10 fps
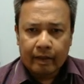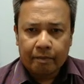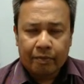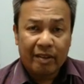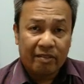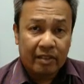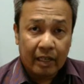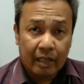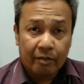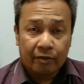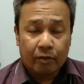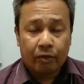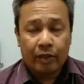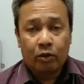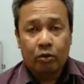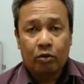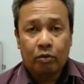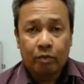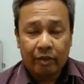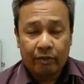previously, before they
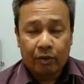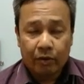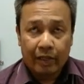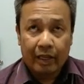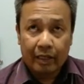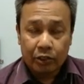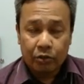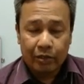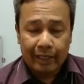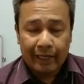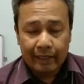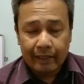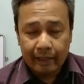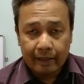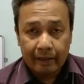understood that,